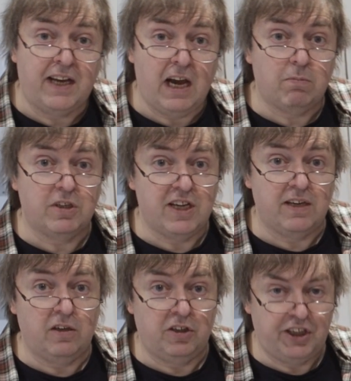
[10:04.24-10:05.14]
the camera
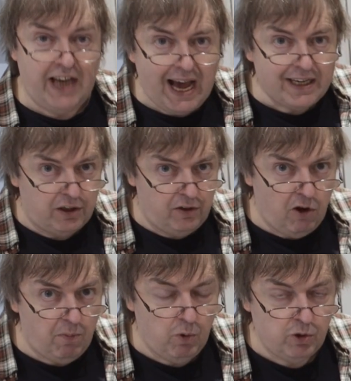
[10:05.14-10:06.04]
technology had a
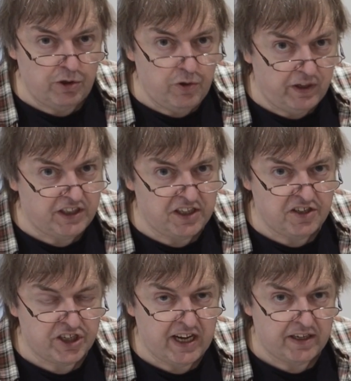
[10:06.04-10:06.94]
lot more noise
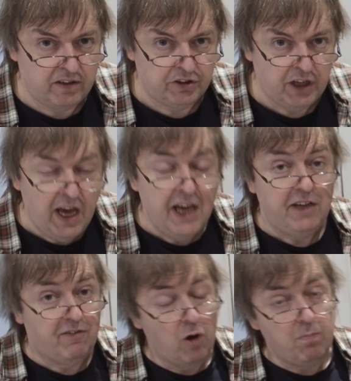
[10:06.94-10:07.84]
in the shadows.
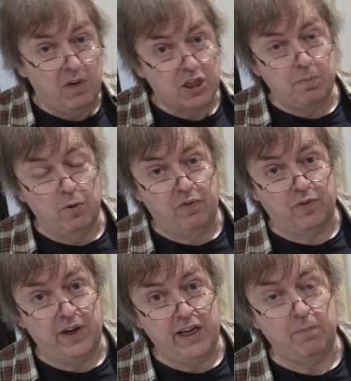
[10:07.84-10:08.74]
You've got much more
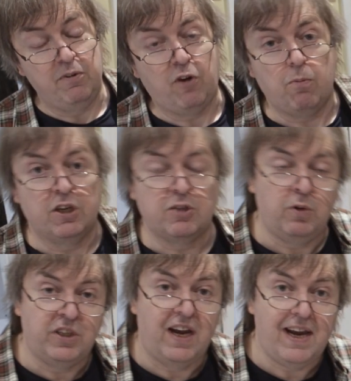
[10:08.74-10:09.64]
freedom, you've got much
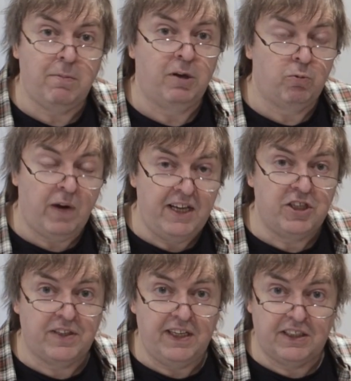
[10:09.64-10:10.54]
more dynamic
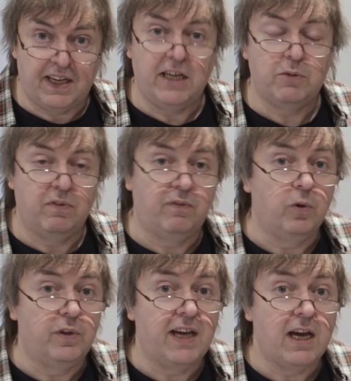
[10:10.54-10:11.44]
range these days with
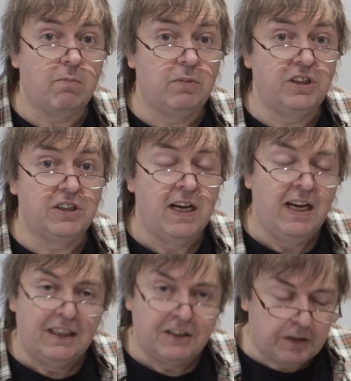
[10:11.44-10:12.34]
good cameras.
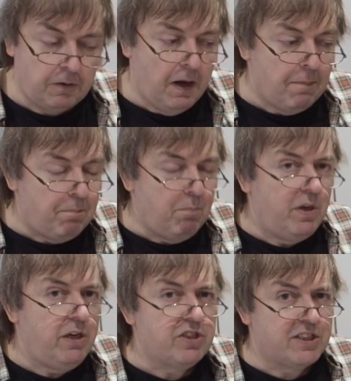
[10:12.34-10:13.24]
So
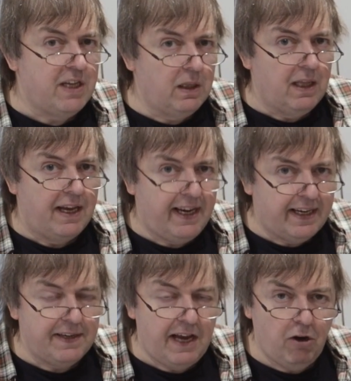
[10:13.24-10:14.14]
you still,
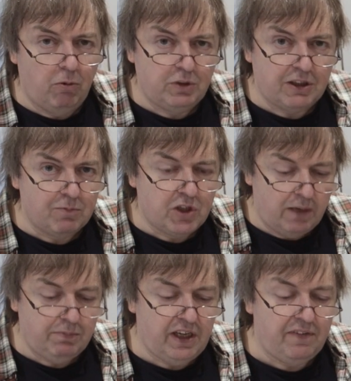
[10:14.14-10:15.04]
it can help
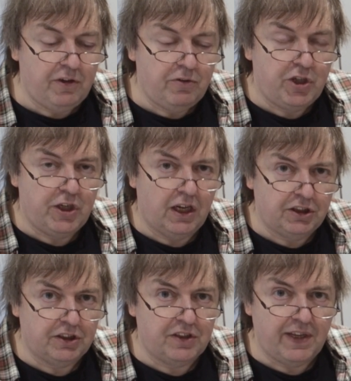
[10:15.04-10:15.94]
sometimes if you
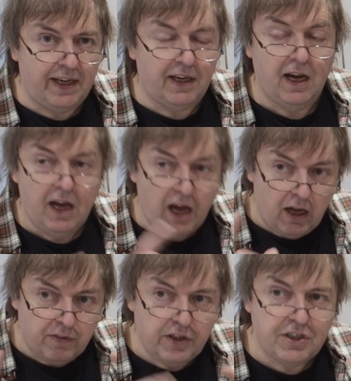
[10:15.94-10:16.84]
just think,
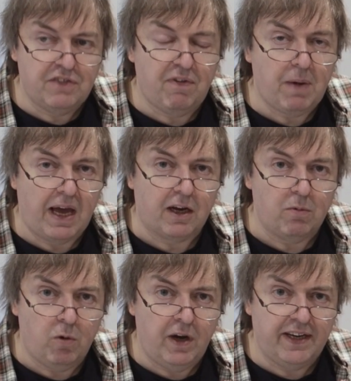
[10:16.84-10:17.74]
this is for black
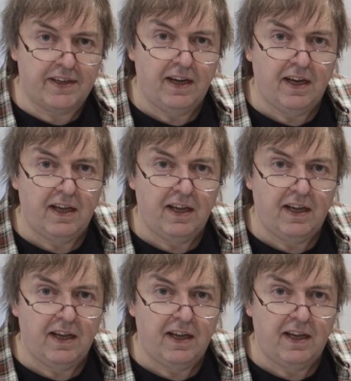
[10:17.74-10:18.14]
and white,